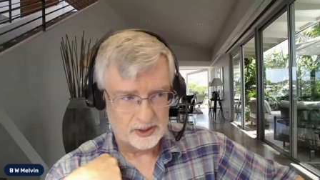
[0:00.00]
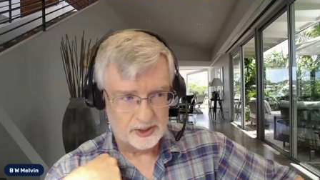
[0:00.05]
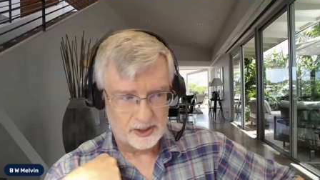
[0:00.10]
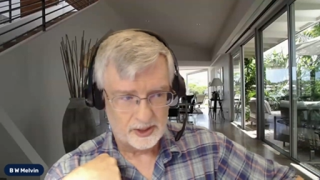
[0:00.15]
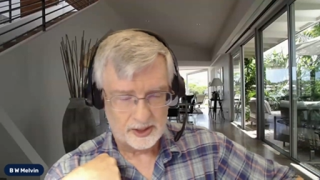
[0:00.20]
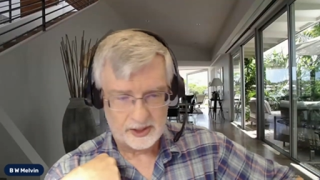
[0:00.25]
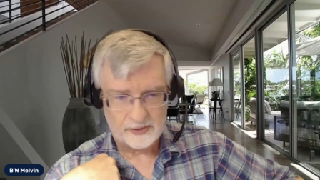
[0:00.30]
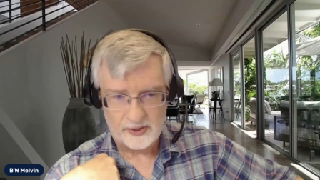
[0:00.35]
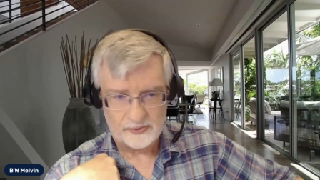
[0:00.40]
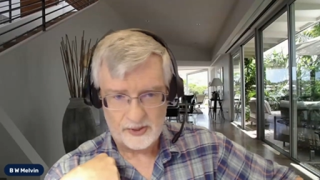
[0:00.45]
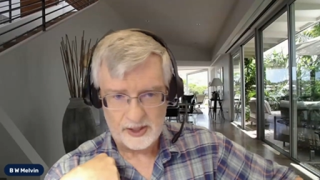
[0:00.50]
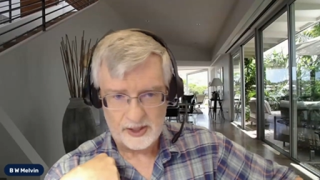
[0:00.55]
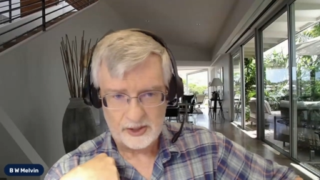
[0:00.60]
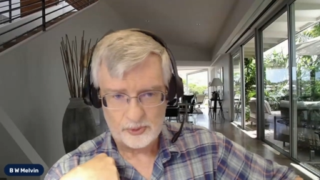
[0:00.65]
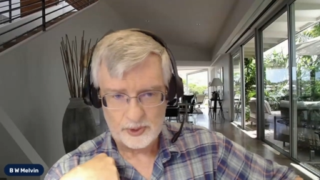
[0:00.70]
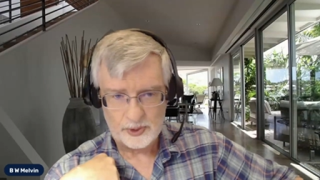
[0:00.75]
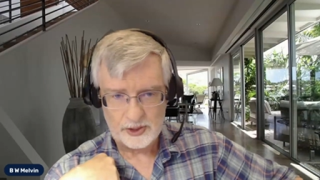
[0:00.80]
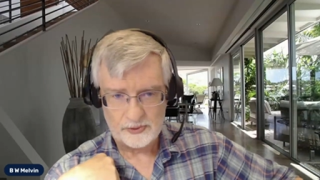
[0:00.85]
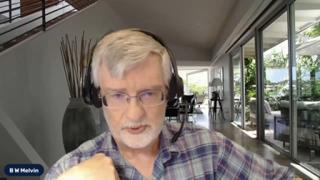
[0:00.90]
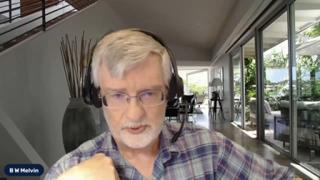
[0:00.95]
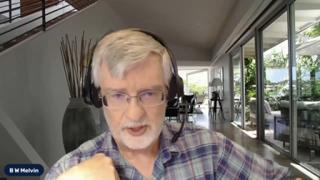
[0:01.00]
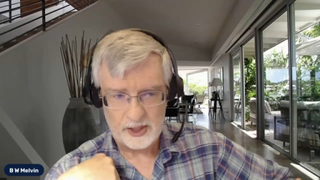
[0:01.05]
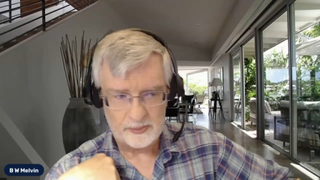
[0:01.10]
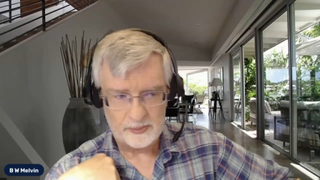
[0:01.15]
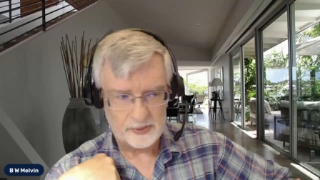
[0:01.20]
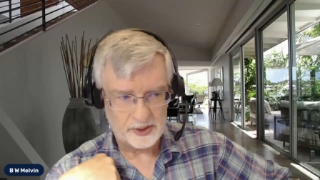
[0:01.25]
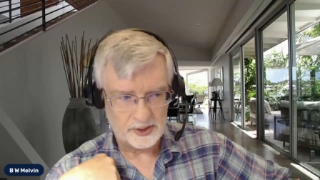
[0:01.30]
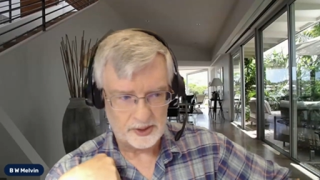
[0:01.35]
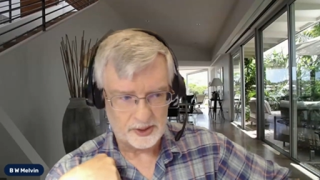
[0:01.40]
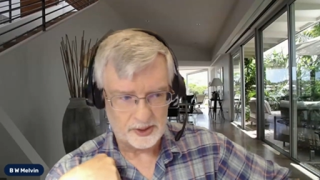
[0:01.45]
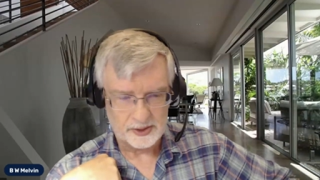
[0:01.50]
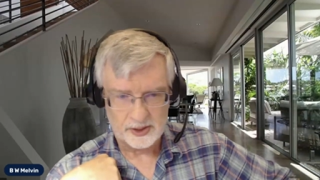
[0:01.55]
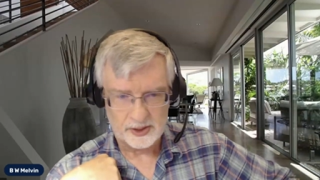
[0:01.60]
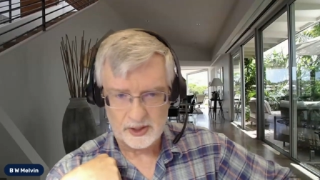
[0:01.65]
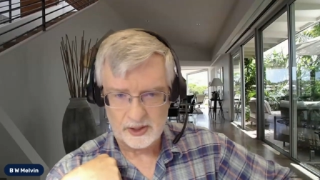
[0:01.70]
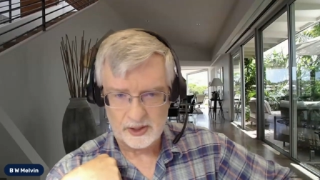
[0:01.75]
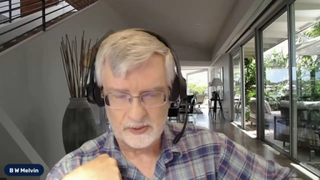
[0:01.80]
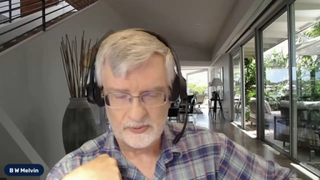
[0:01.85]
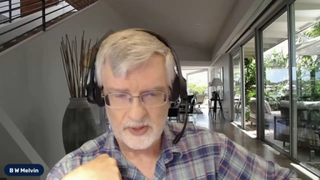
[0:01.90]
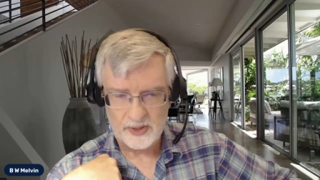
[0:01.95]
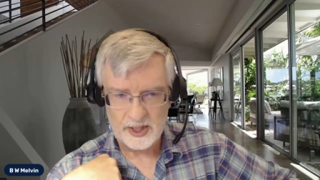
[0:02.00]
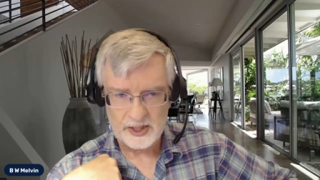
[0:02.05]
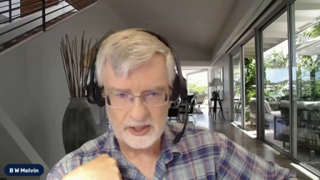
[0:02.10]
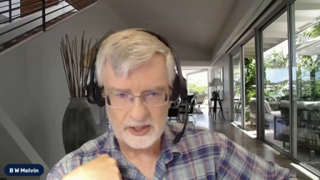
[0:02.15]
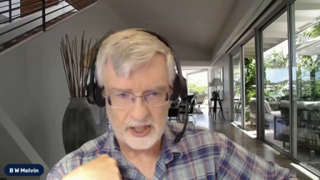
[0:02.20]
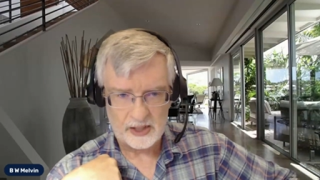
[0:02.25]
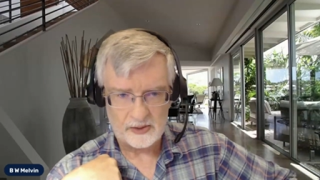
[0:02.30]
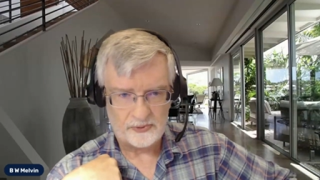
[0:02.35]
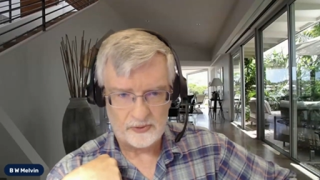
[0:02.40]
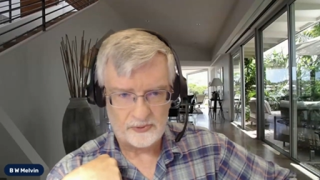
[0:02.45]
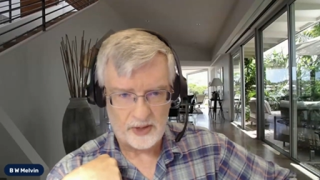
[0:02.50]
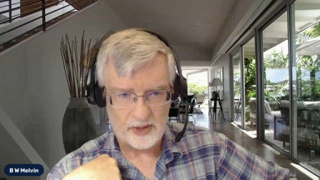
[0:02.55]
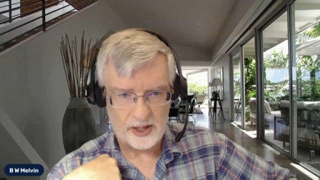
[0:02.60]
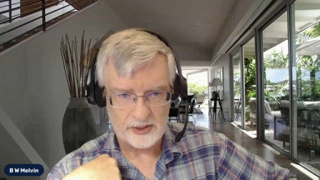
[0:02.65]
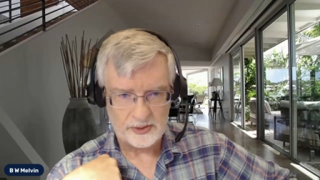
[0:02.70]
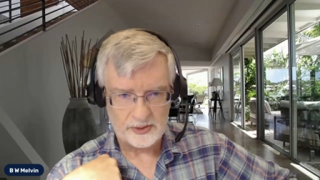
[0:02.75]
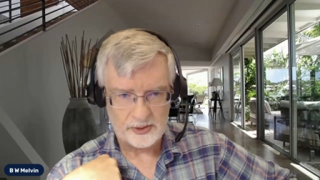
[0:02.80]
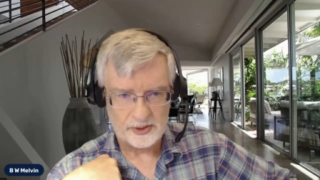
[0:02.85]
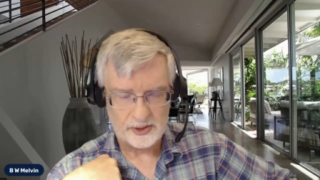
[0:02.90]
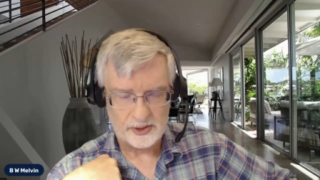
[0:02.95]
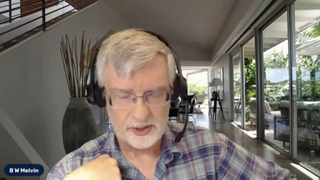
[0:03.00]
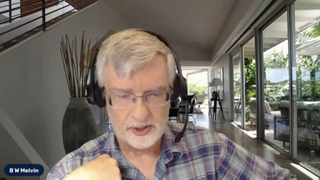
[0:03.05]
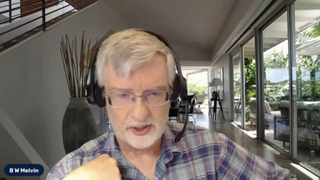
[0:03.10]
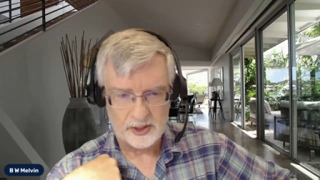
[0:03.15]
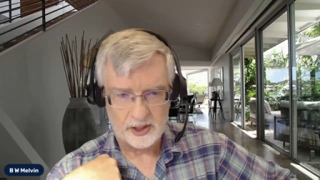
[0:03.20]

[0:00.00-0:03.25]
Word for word: It defines what the family is, defines how father